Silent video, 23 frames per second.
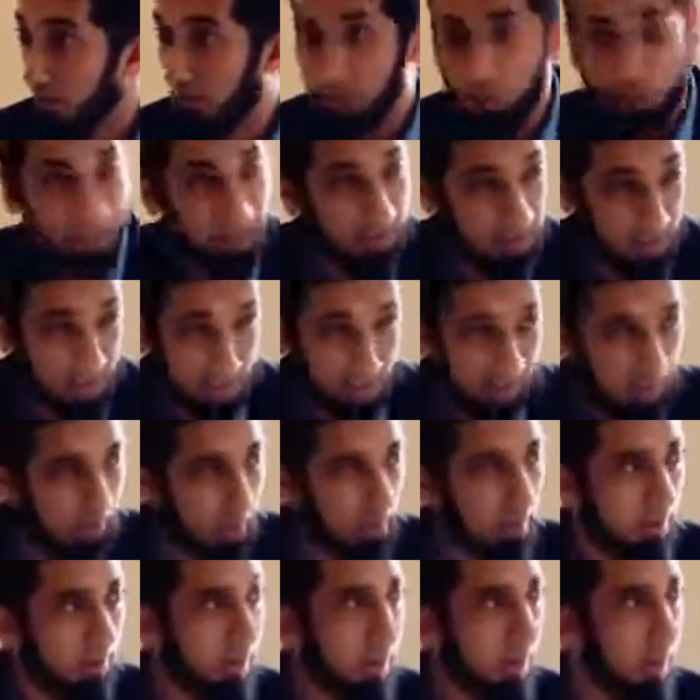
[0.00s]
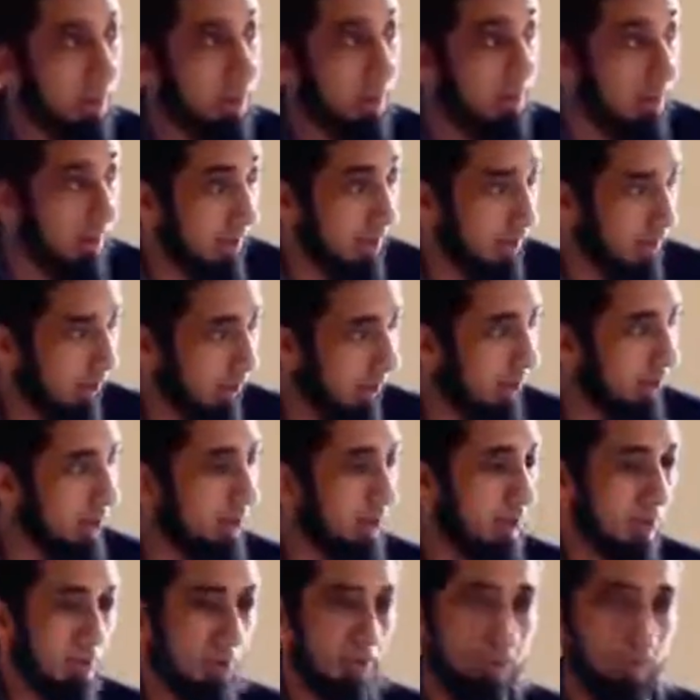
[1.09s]
Expenses hurt. Business
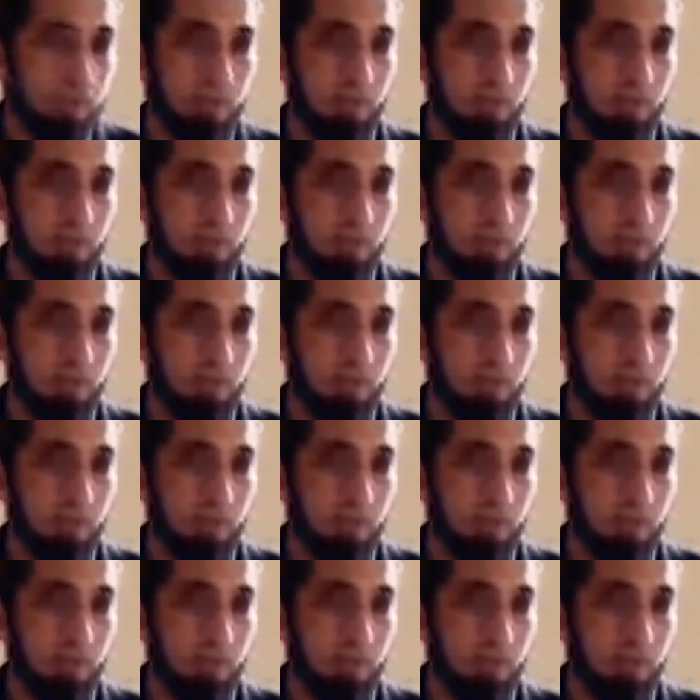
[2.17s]
hurts.